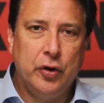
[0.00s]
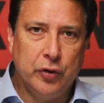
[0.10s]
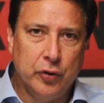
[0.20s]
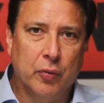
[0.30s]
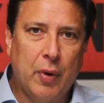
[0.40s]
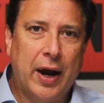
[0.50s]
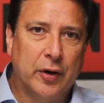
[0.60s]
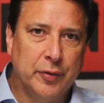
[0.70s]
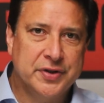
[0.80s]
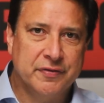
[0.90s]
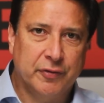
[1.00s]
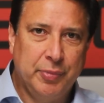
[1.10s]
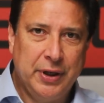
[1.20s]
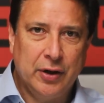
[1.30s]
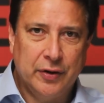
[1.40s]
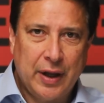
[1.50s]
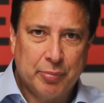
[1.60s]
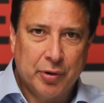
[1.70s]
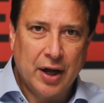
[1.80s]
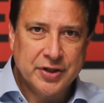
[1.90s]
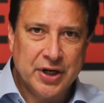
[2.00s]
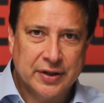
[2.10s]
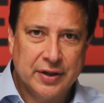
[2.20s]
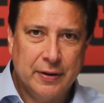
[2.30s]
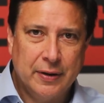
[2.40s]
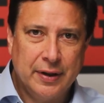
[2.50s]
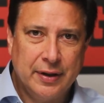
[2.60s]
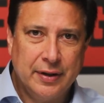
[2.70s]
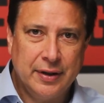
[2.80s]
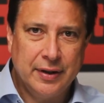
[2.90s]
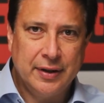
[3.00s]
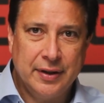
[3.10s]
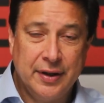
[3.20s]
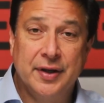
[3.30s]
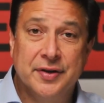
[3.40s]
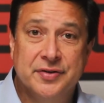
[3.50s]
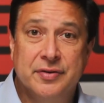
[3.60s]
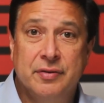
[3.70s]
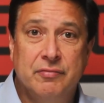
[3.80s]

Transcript: your why or reason for being on that project is